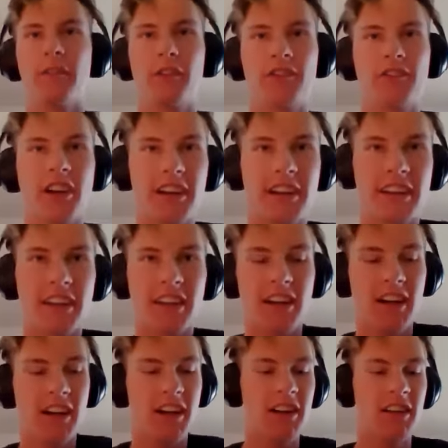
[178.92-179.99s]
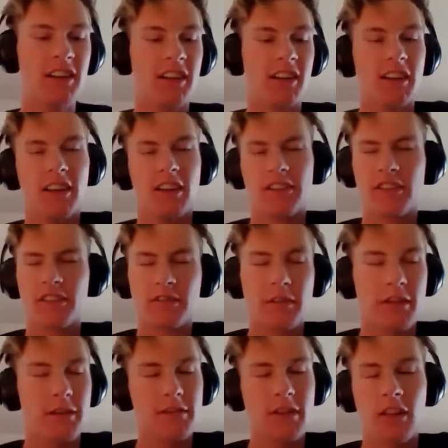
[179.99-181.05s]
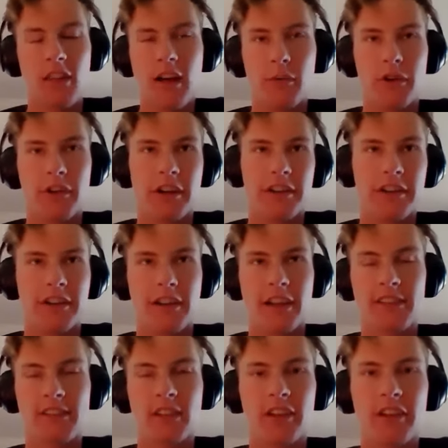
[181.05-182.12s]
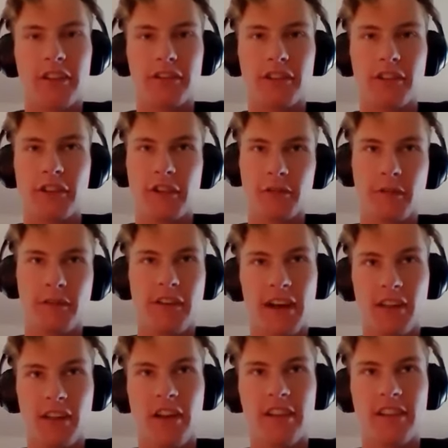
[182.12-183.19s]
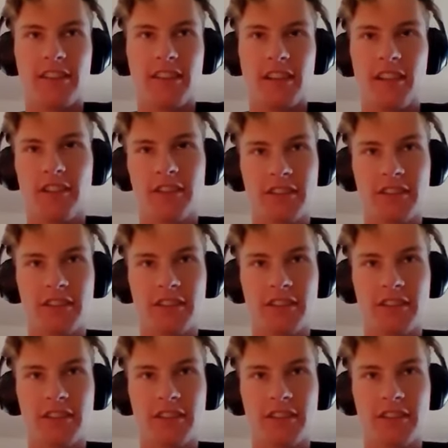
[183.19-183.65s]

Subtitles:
We're trying to get just a lot more younger guests on here too, because we've had a lot of seniors.